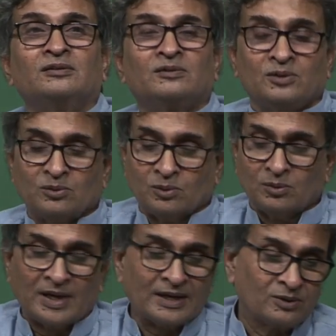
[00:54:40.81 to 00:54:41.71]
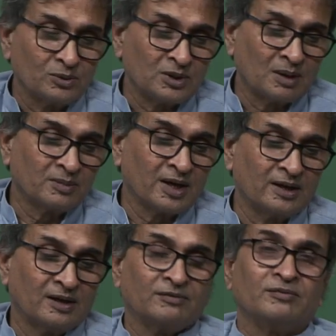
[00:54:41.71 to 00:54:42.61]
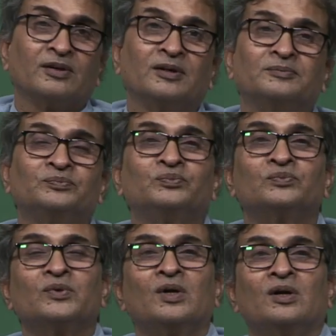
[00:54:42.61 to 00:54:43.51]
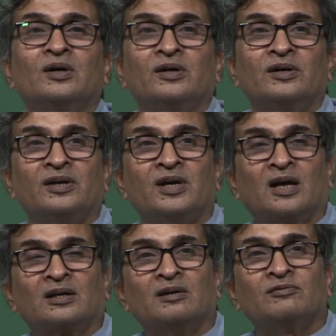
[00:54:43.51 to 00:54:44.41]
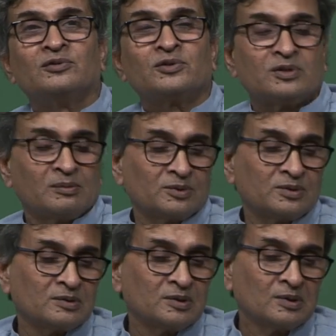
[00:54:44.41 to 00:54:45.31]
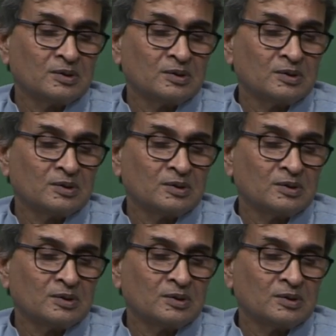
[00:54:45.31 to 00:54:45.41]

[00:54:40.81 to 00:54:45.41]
So, you get to some kind of uh, reductive systems